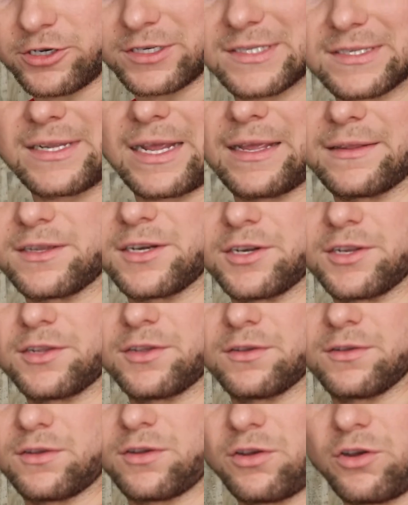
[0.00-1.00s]
sanded
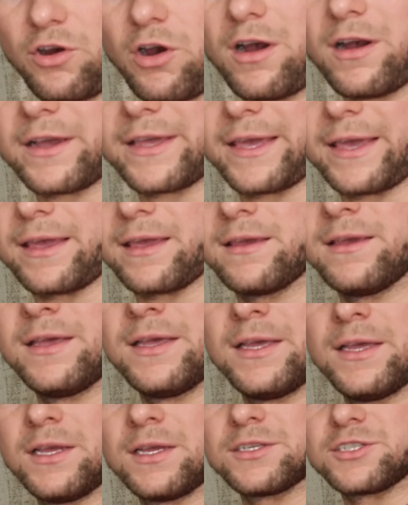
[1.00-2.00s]
caulking,
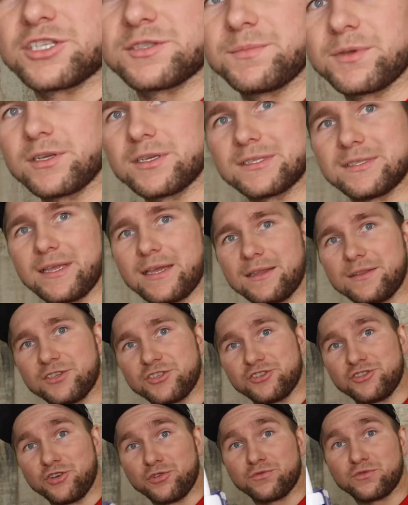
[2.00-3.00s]
just because then
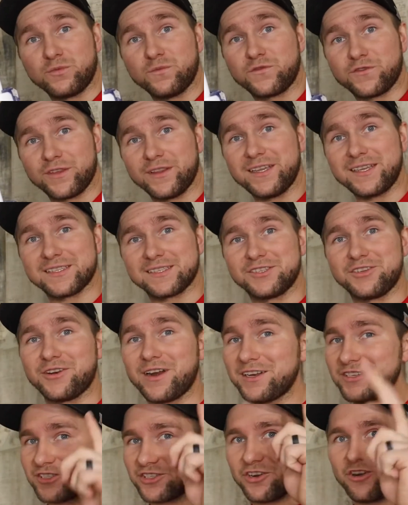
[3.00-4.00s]
there's no room for this. You're
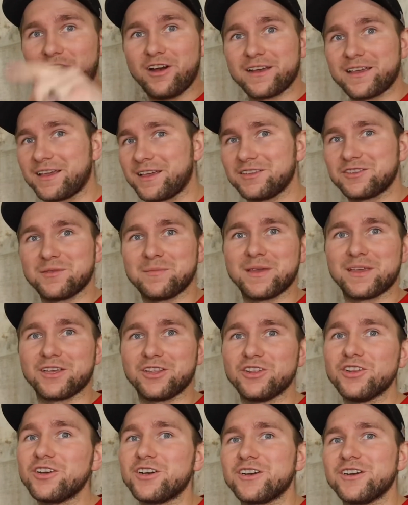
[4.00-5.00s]
not just caulking it to make it
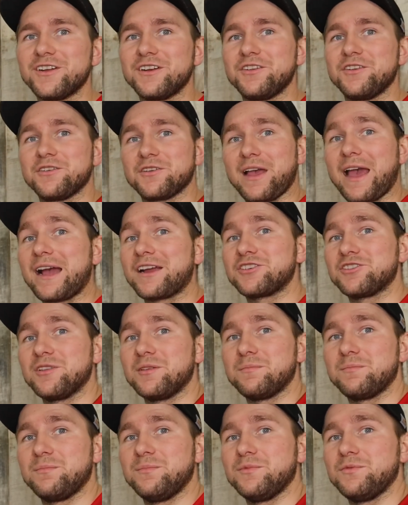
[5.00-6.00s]
look good, you actually
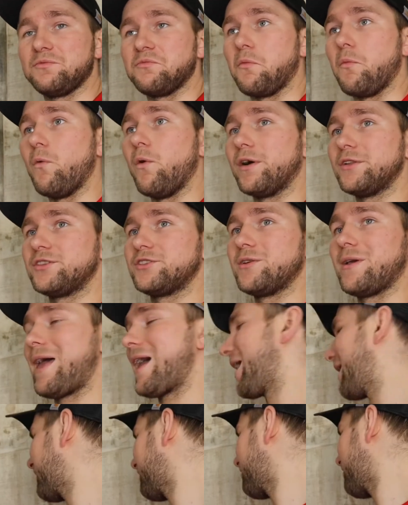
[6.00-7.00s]
want to
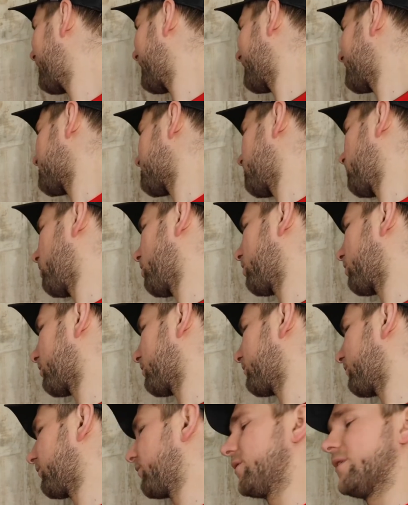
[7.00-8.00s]
add that as part
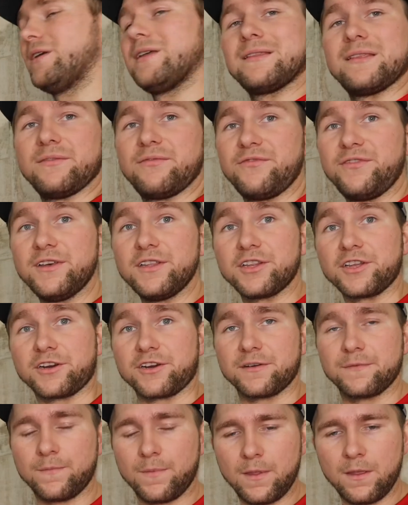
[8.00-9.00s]
of the filler.
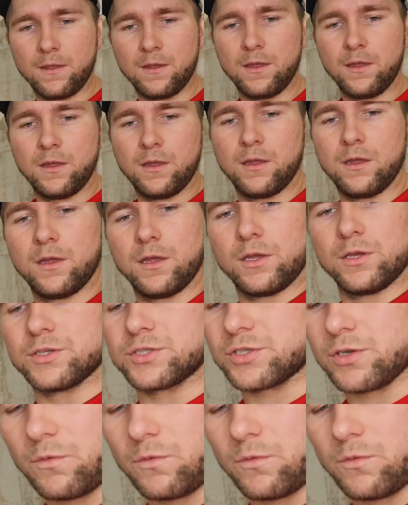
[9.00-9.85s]
So